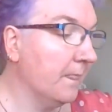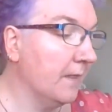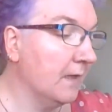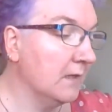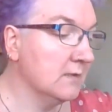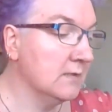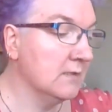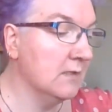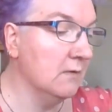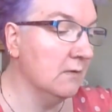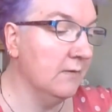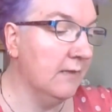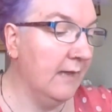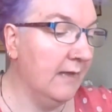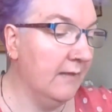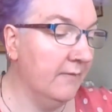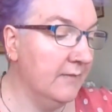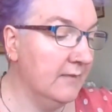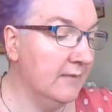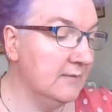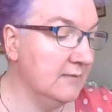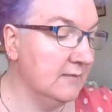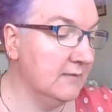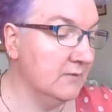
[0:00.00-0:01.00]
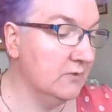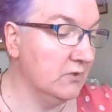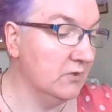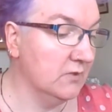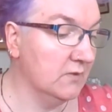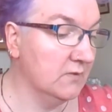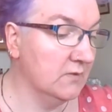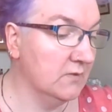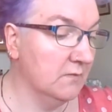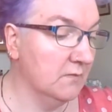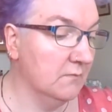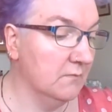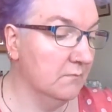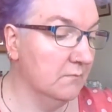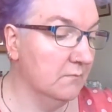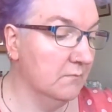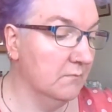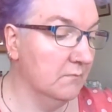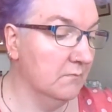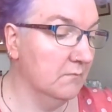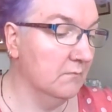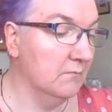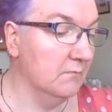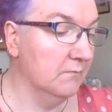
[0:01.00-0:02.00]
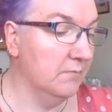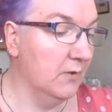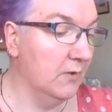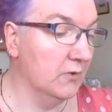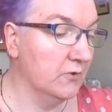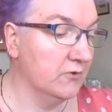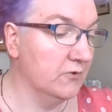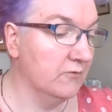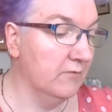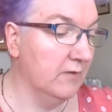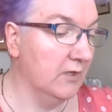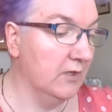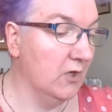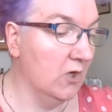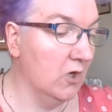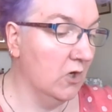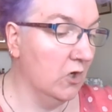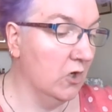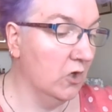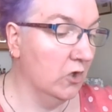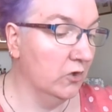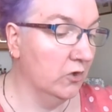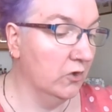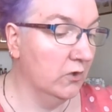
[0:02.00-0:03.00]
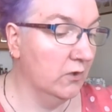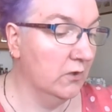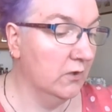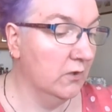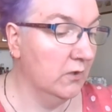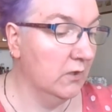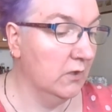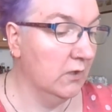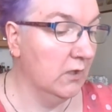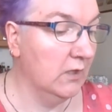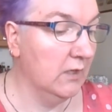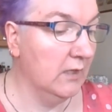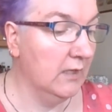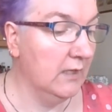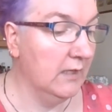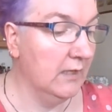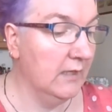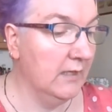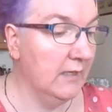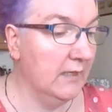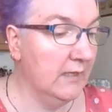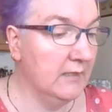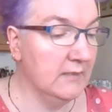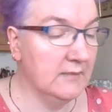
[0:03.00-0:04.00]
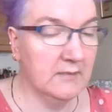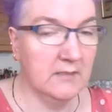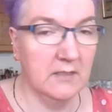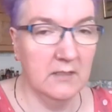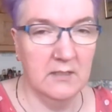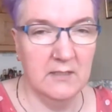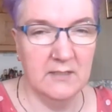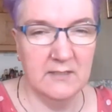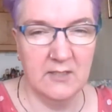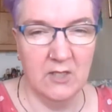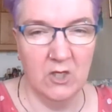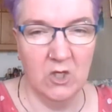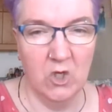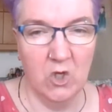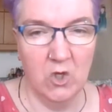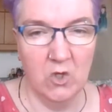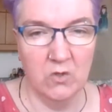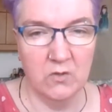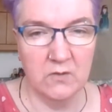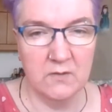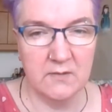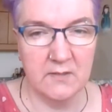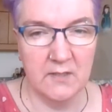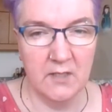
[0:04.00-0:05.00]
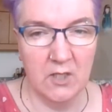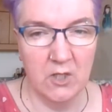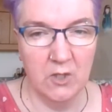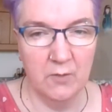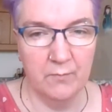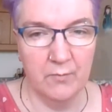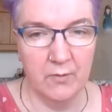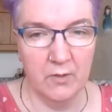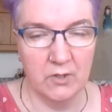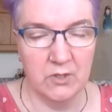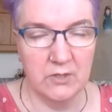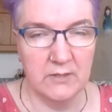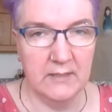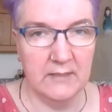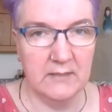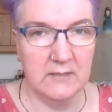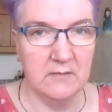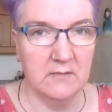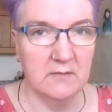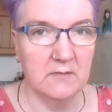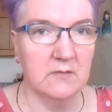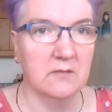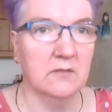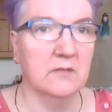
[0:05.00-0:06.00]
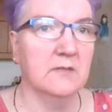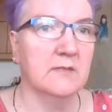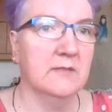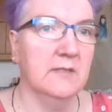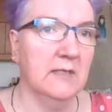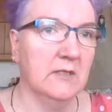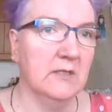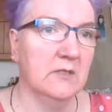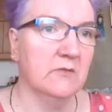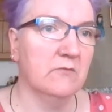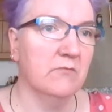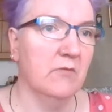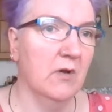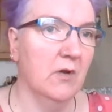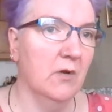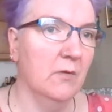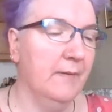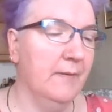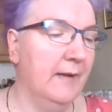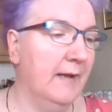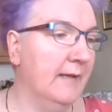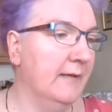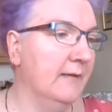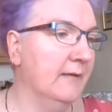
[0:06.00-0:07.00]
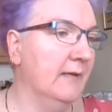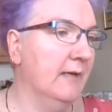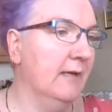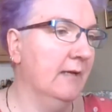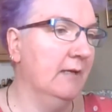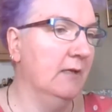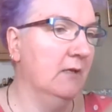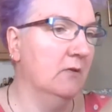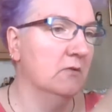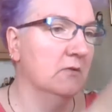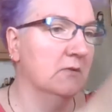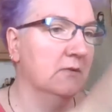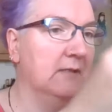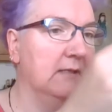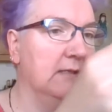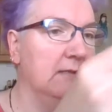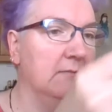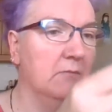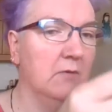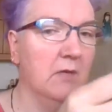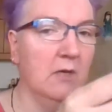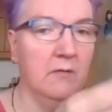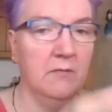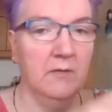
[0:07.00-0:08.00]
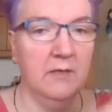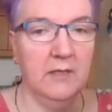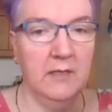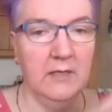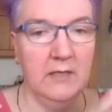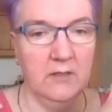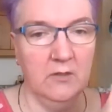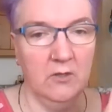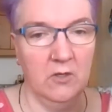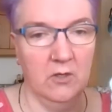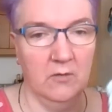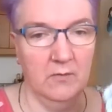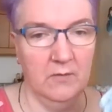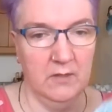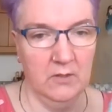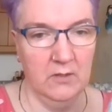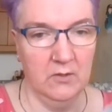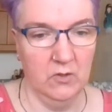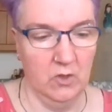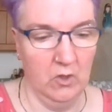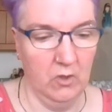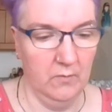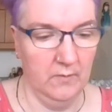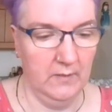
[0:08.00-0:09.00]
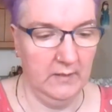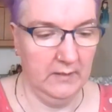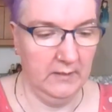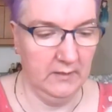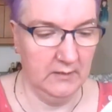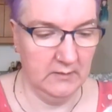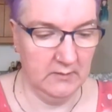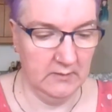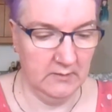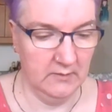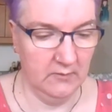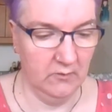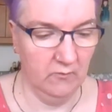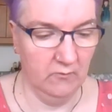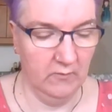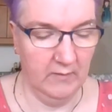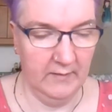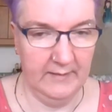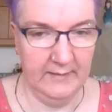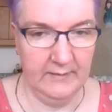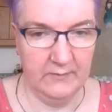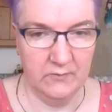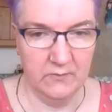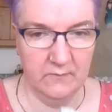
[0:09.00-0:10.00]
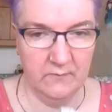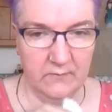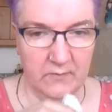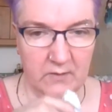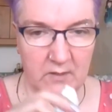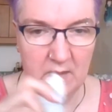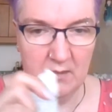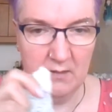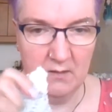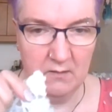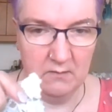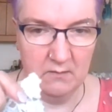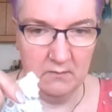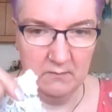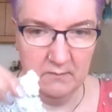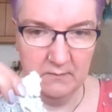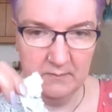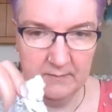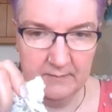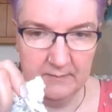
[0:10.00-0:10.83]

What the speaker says: So yeah, this is just pottering on. It's a long, slow project. So it's got a 6-row pattern, and you just keep going and going and going until you run out of yarn.